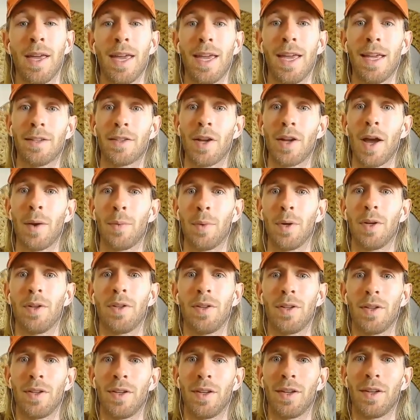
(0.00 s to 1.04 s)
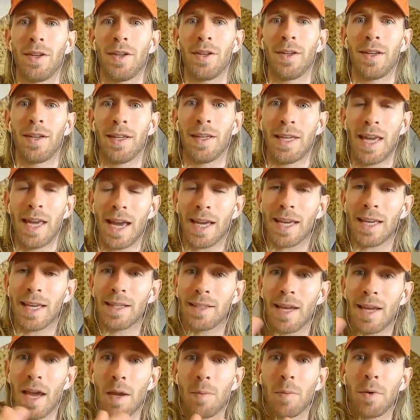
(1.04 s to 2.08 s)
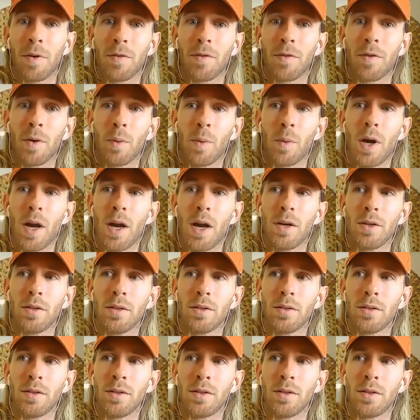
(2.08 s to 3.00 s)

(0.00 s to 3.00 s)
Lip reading: is I would get contentment for a while,